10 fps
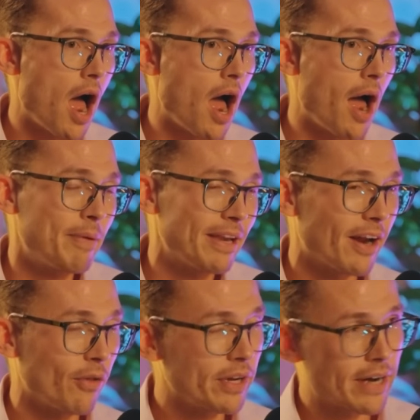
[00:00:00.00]
I mean, I
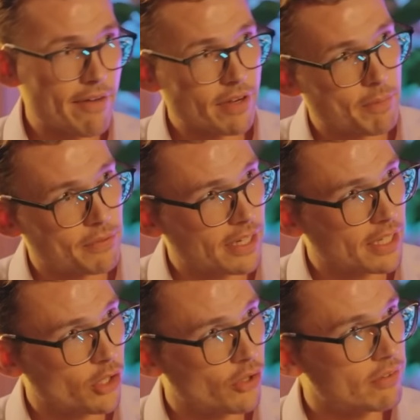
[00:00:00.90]
don't think they're having a
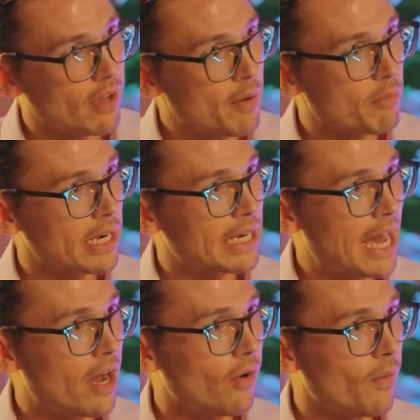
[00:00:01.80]
particularly good time right
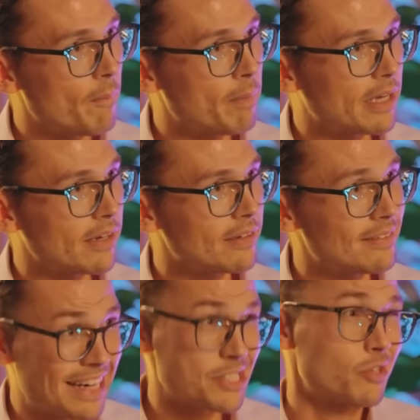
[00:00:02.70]
now, because
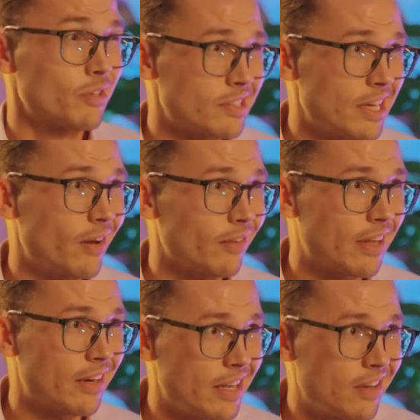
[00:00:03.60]
it actually turns out
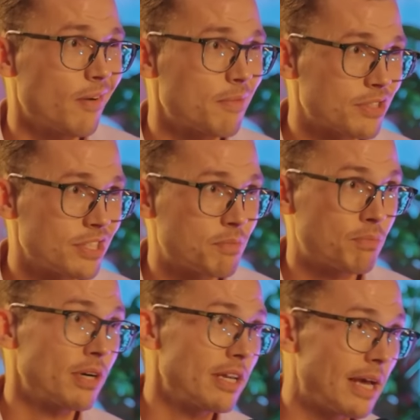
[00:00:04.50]
that e-commerce is
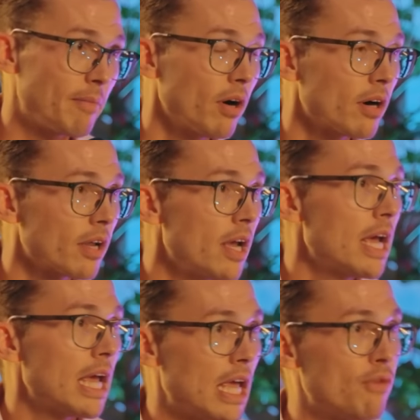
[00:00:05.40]
pretty damn hard
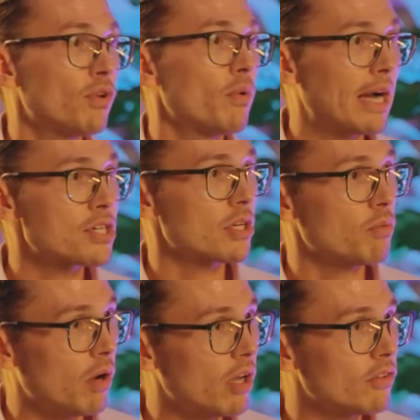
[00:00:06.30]
if you actually
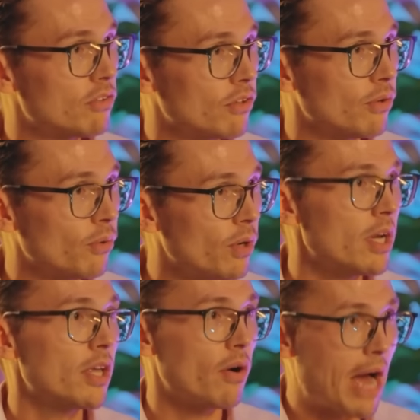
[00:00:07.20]
want to,
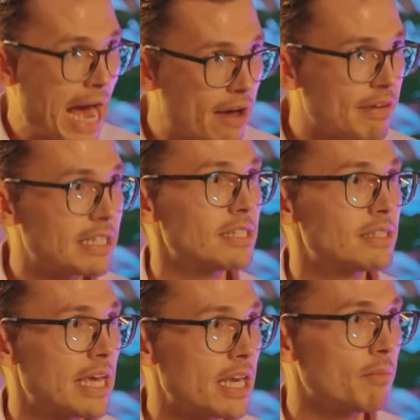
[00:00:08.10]
you know, have a
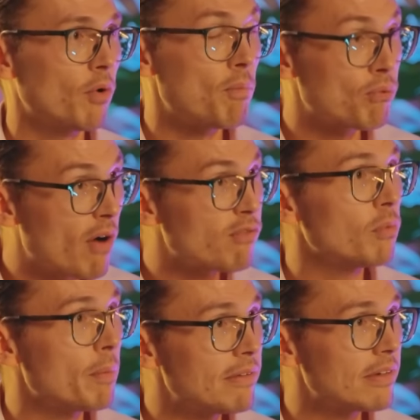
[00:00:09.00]
sustainable,
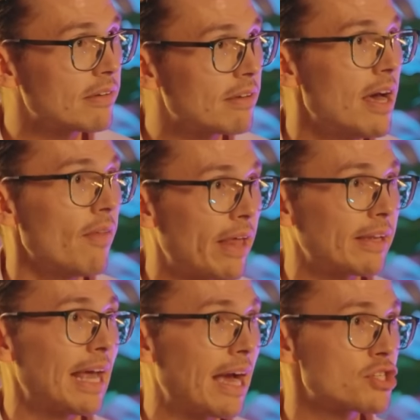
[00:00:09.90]
profitable business that
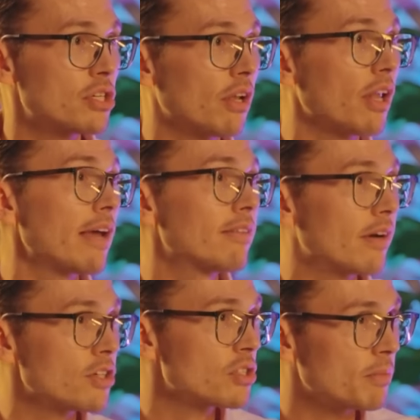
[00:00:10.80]
can actually delight the
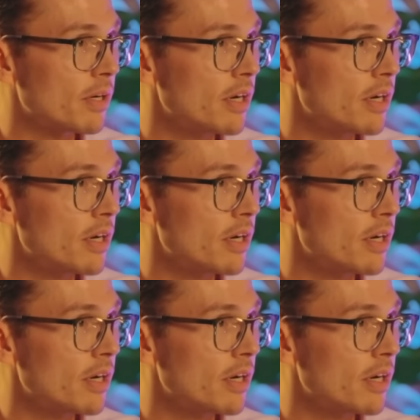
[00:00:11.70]
customer.